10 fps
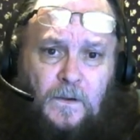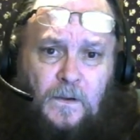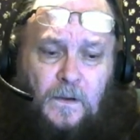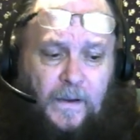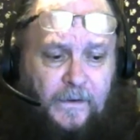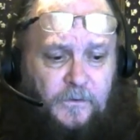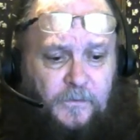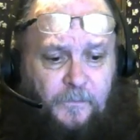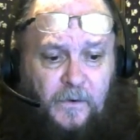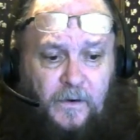And your
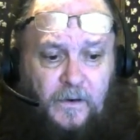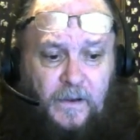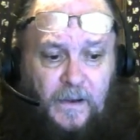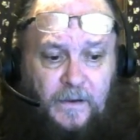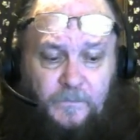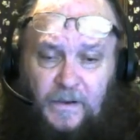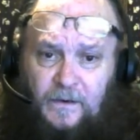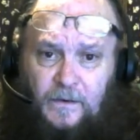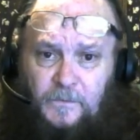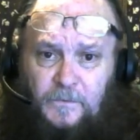spirit guide may
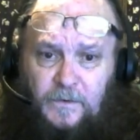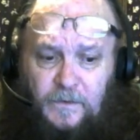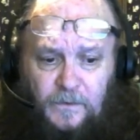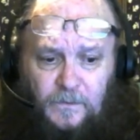come to you